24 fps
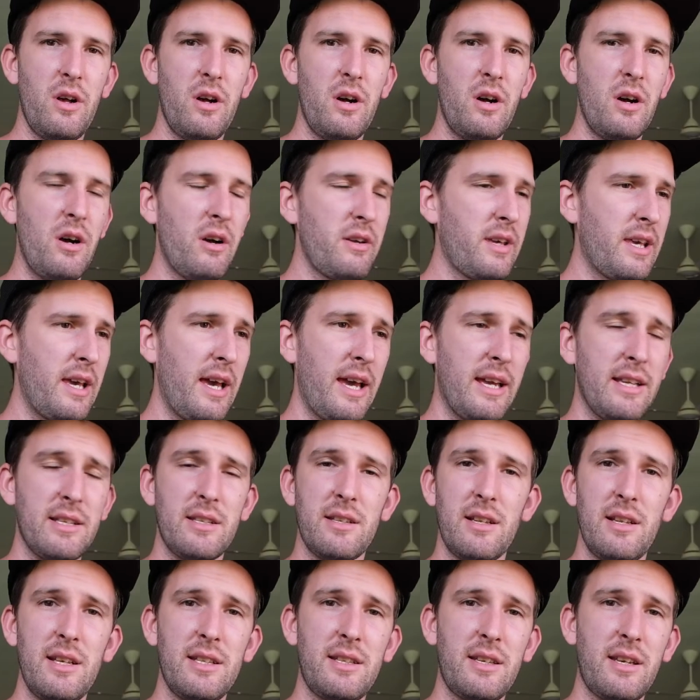Okay,
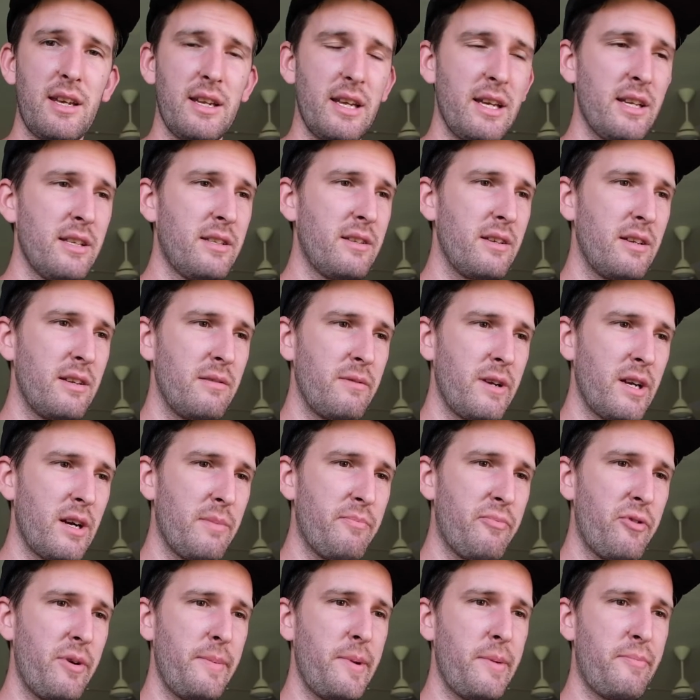so let's get into it. We got
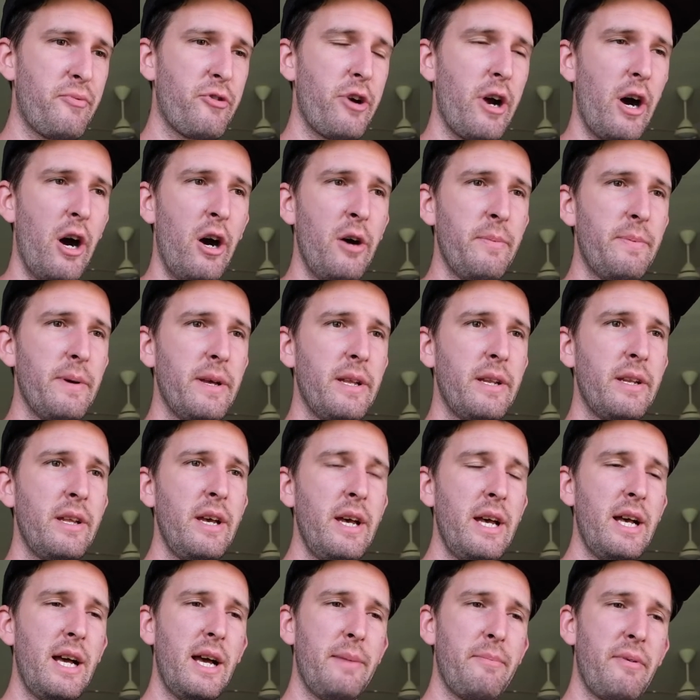Premiere Pro open.
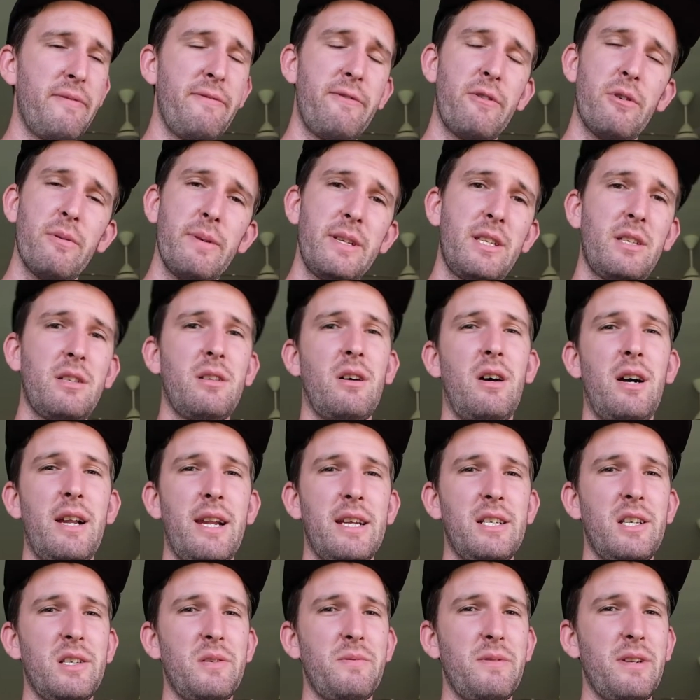And before we start,
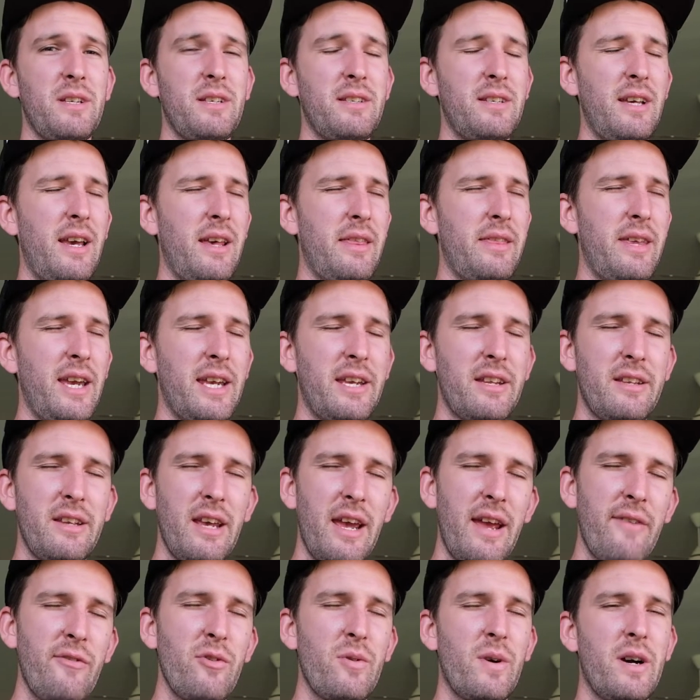I just want to say thank you to
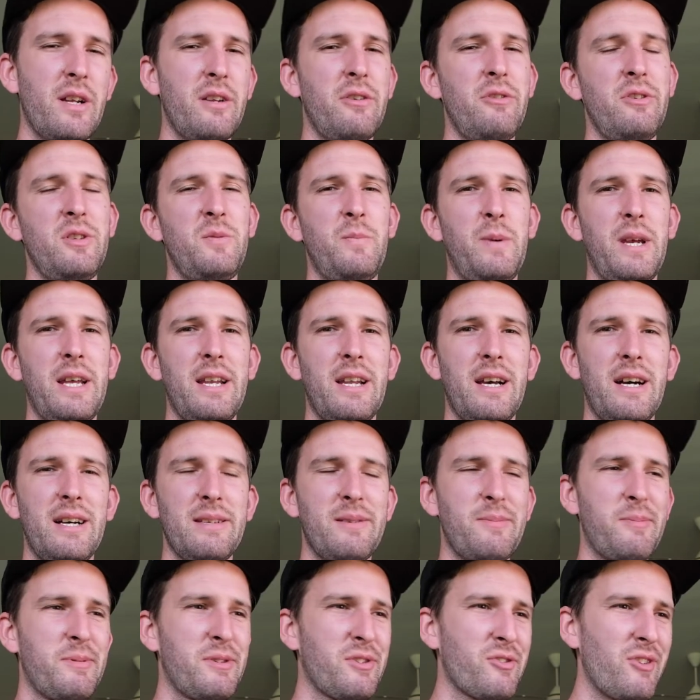everyone who's been
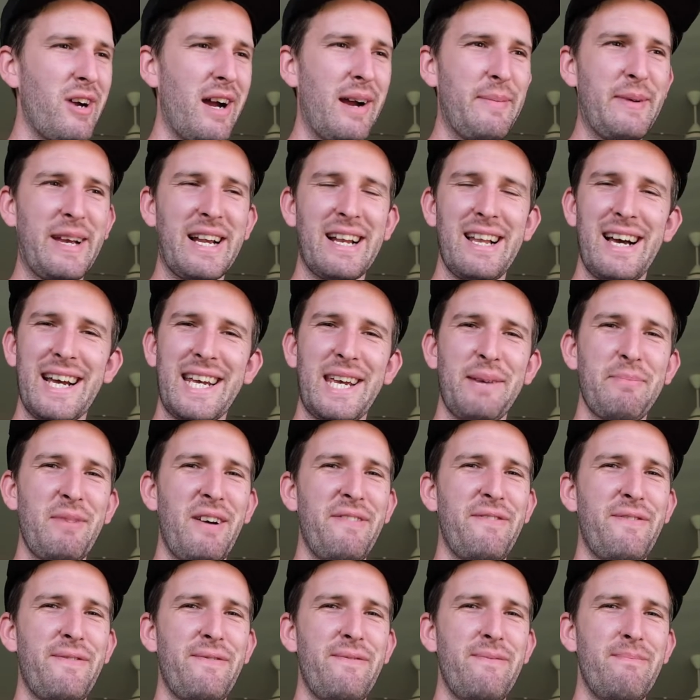subscribing, liking
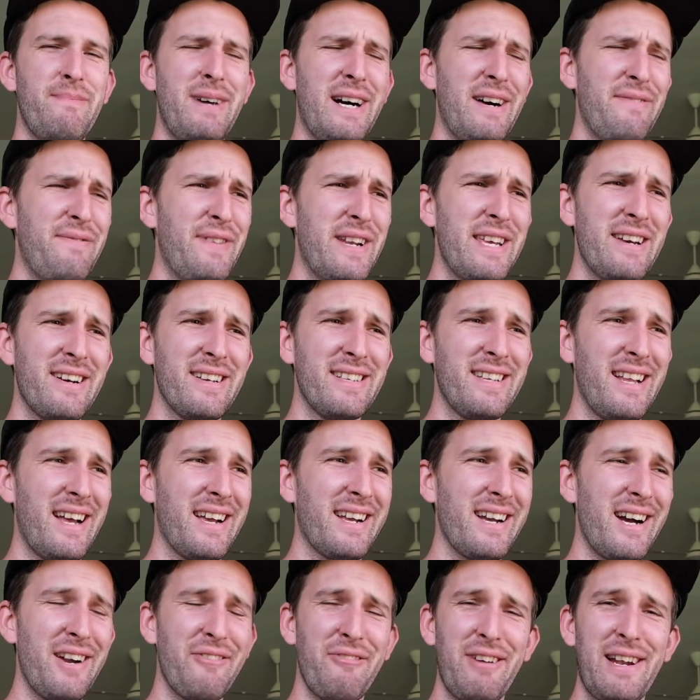my videos.
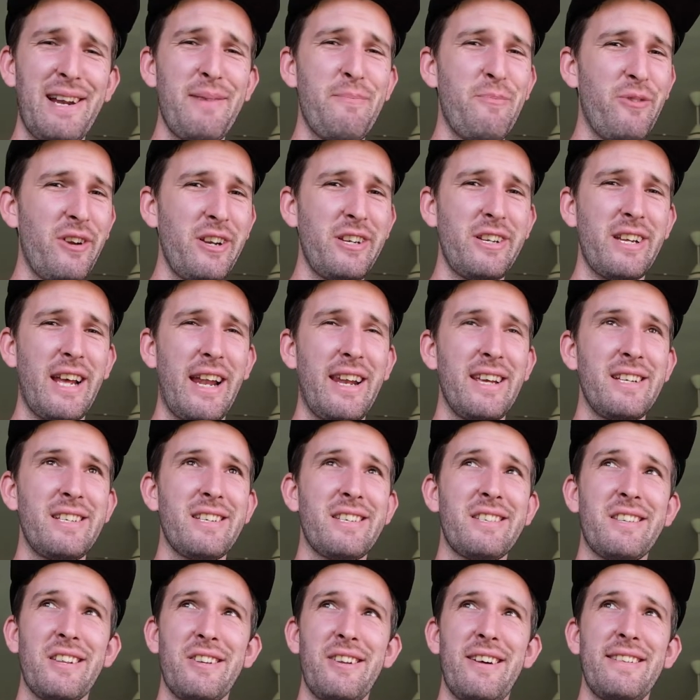Like, I really appreciate it.
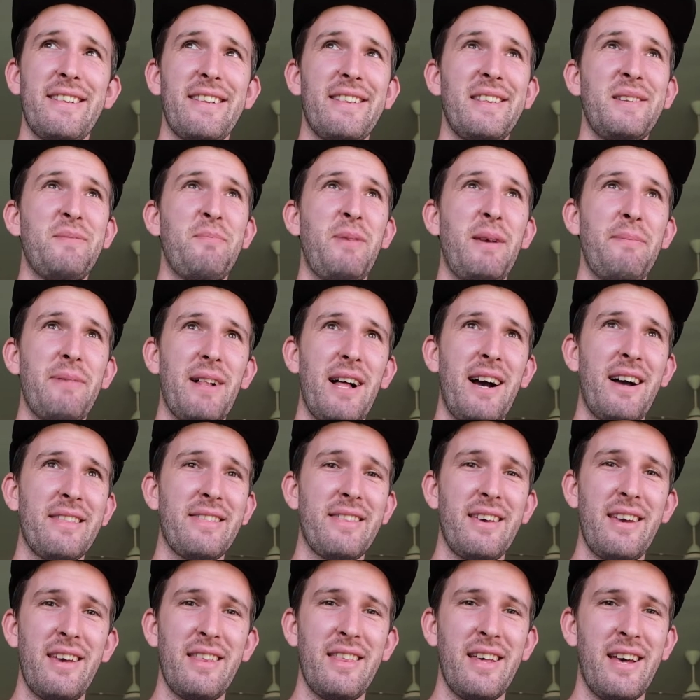Just to know that there's people out
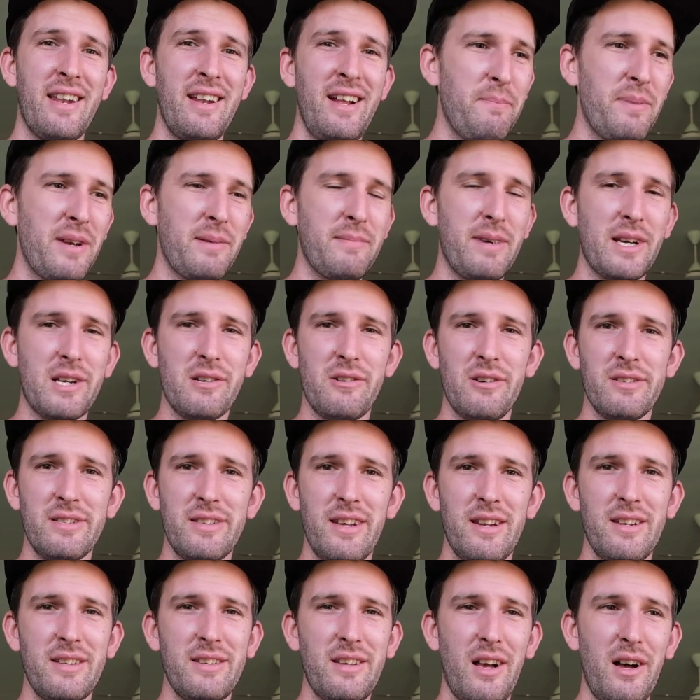there that think my
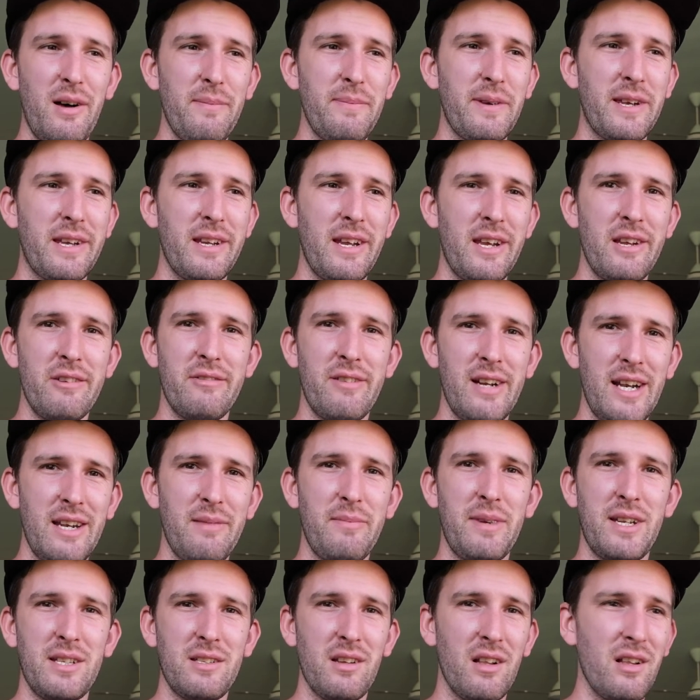content is helping, it really
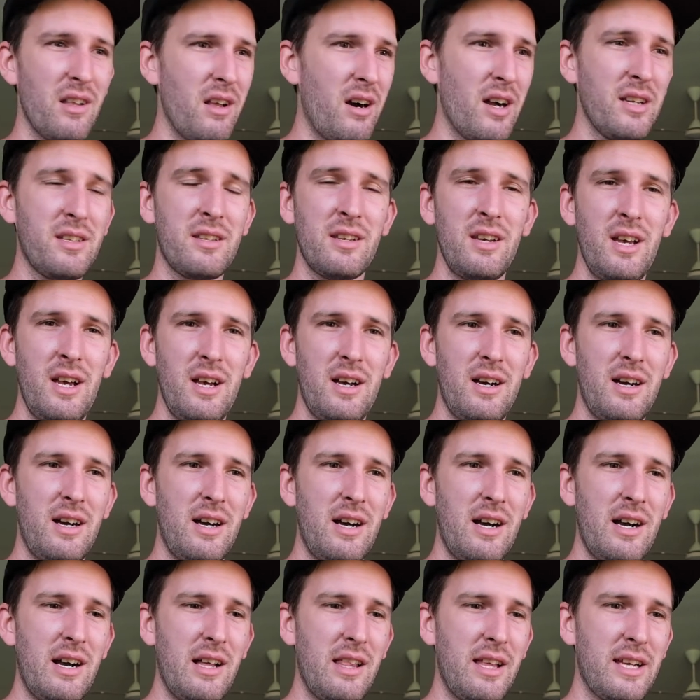means a lot.
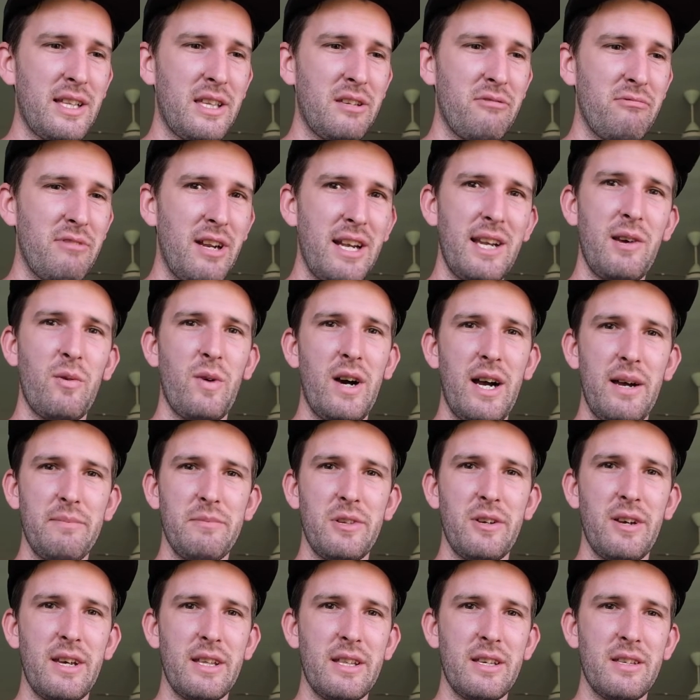That's really why I'm
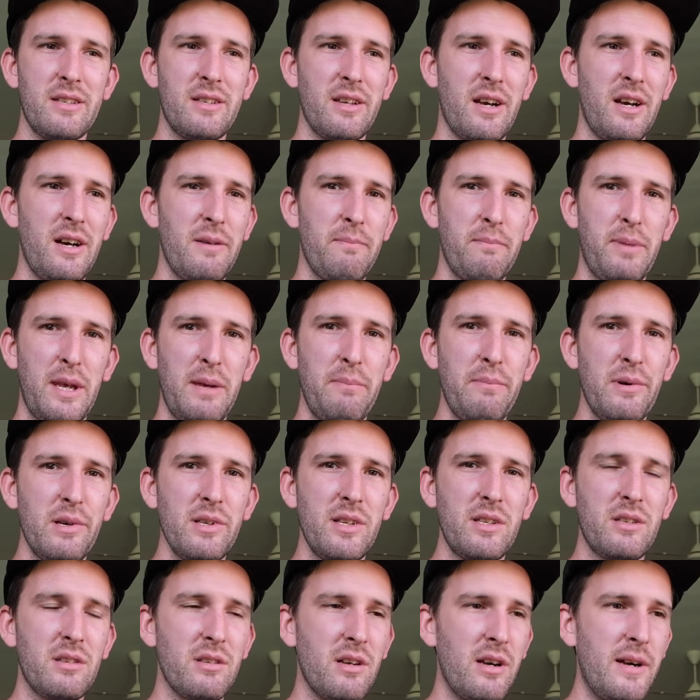doing this, to help people.
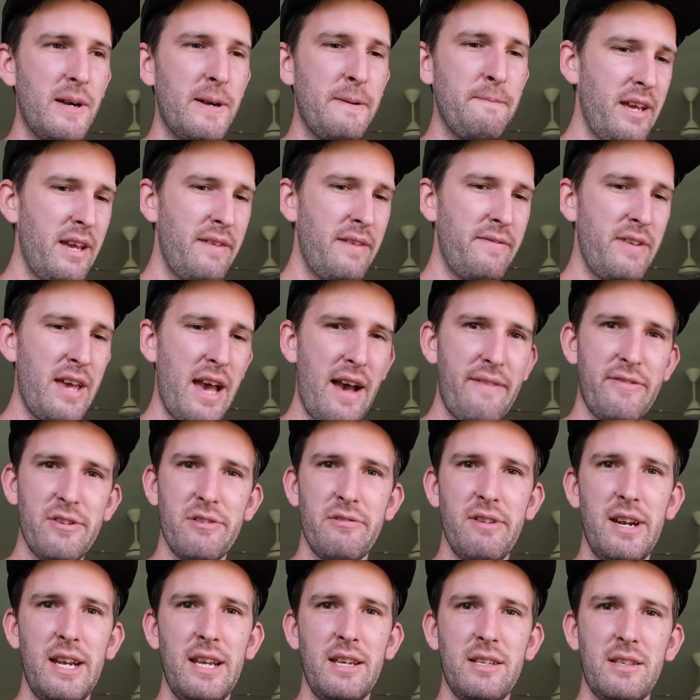So if you haven't
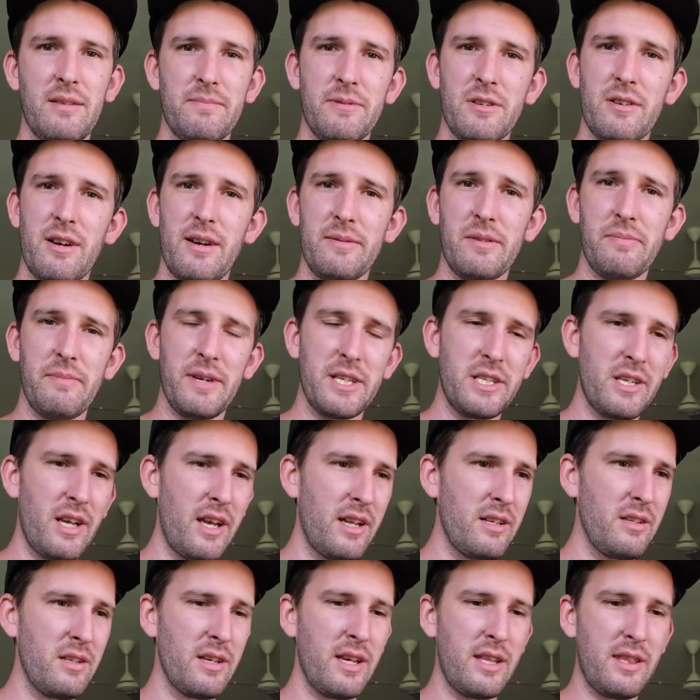already subscribed to my
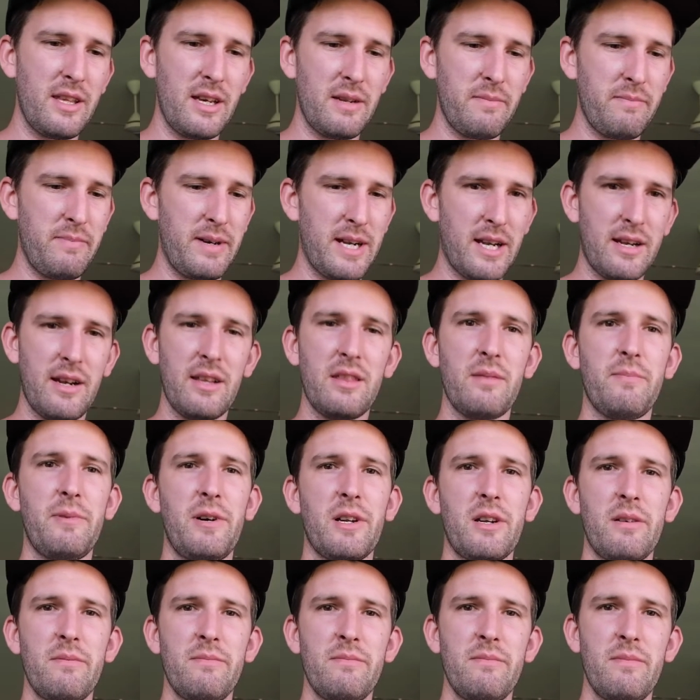channel, hit that button at the
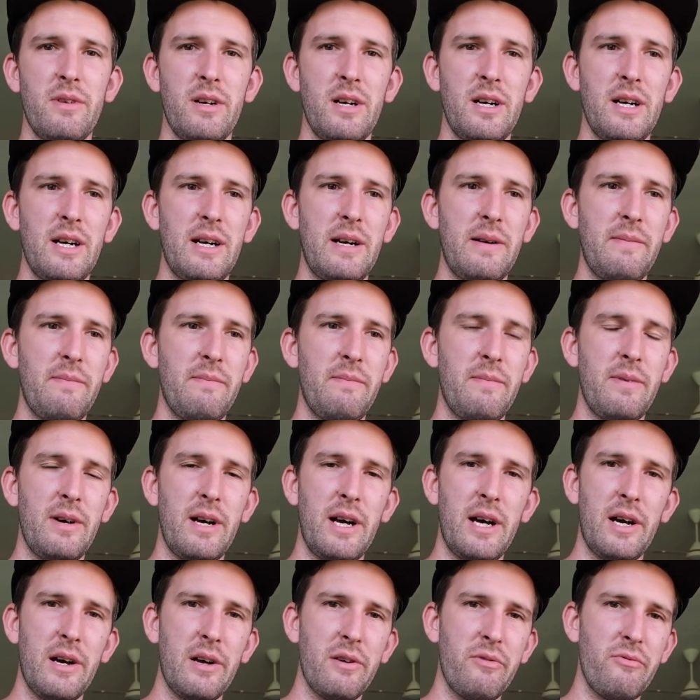bottom.
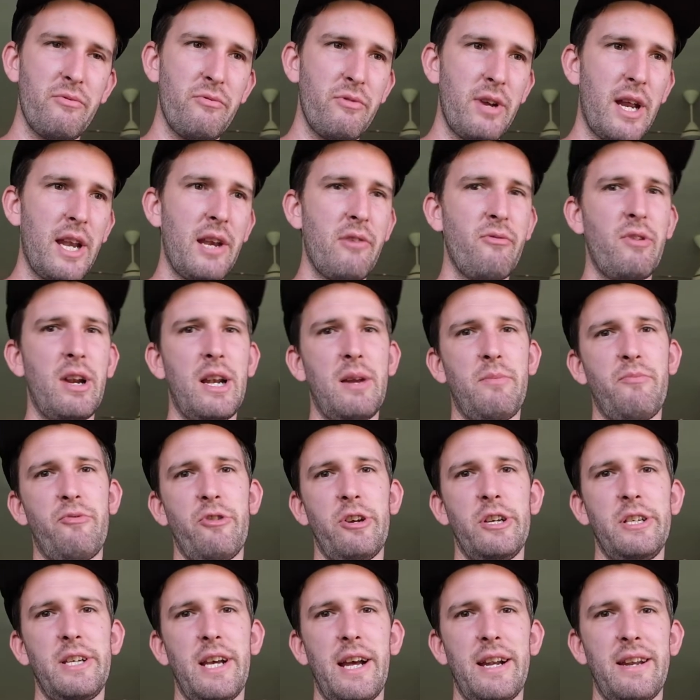I'd really, really
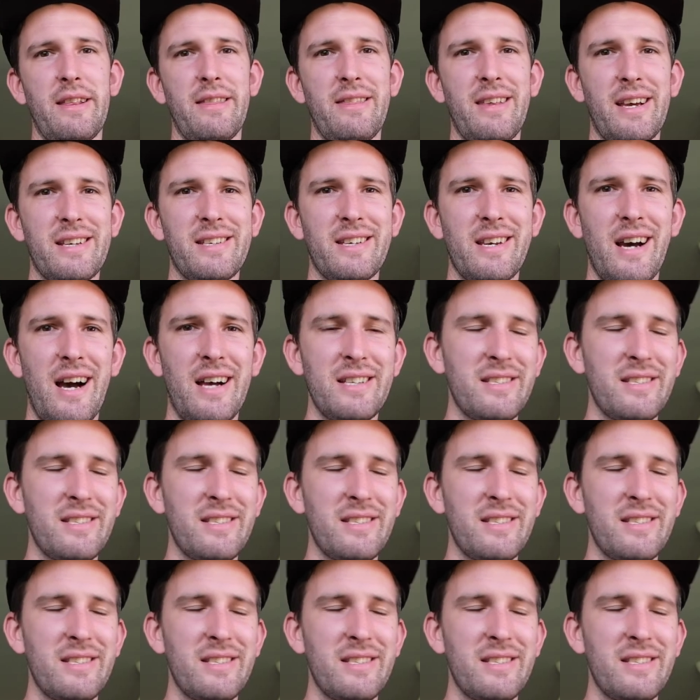appreciate it. Thanks, guys.